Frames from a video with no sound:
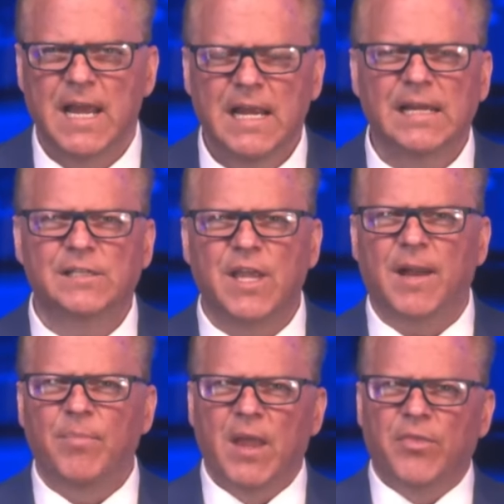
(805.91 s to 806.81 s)
is
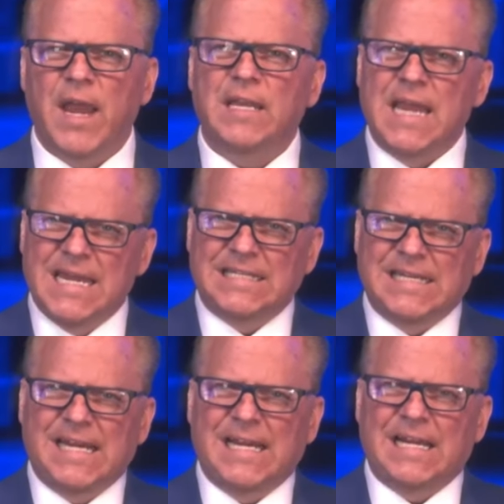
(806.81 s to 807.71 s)
that they
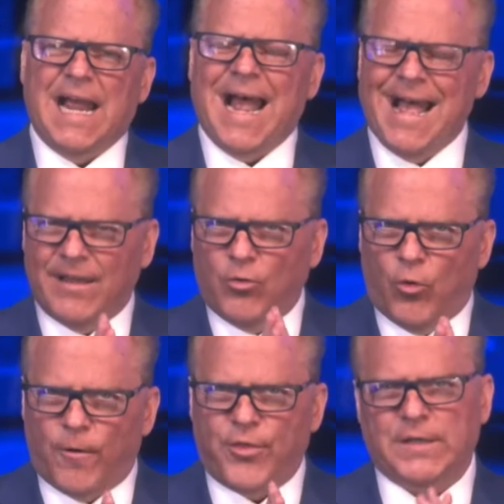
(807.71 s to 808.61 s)
indeed had
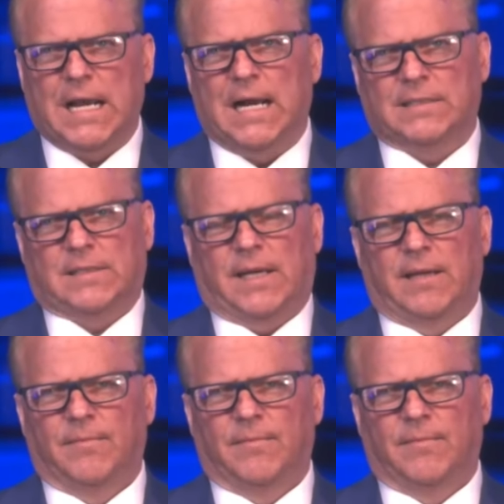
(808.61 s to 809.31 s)
orthodoxy.